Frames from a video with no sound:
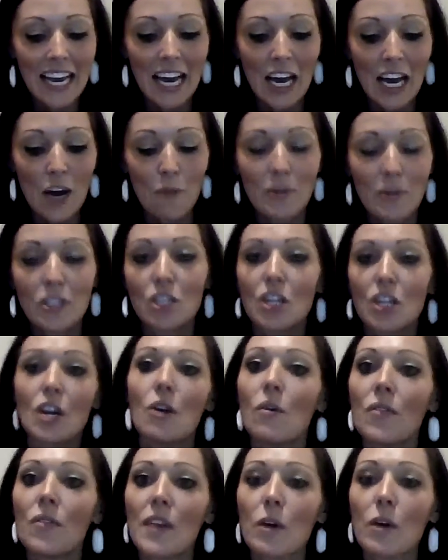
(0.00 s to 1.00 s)
But,
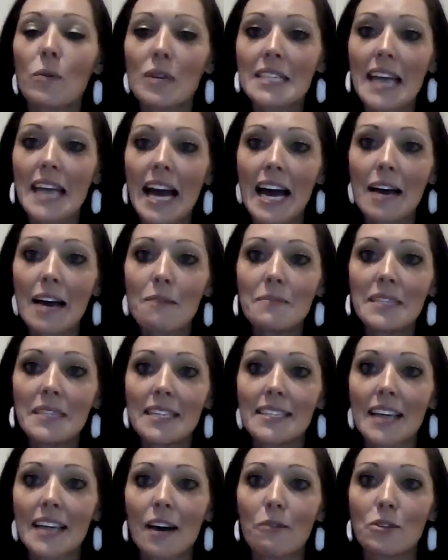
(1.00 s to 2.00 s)
there were times
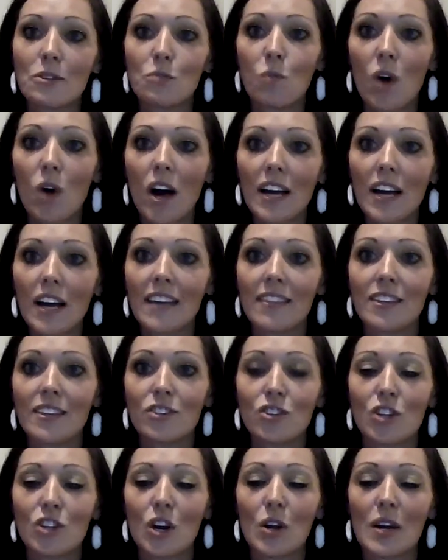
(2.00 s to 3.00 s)
as I was walking
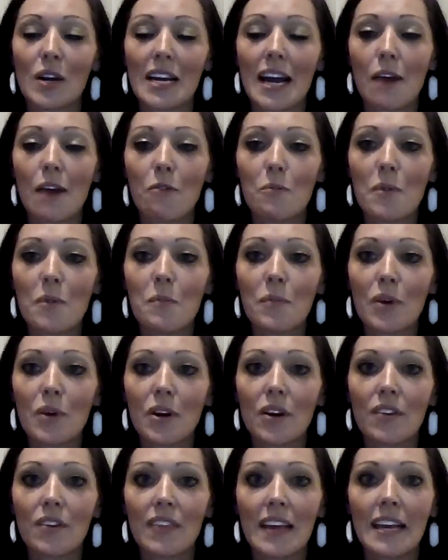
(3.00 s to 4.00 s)
this journey, I
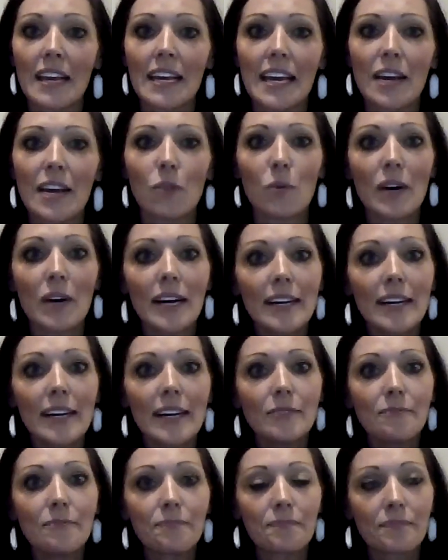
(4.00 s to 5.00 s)
remember thinking,
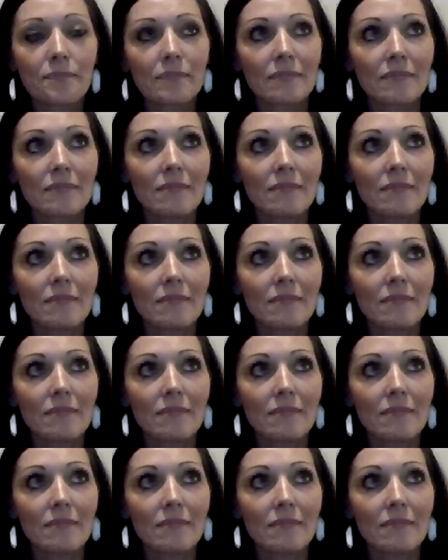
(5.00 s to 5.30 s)
well,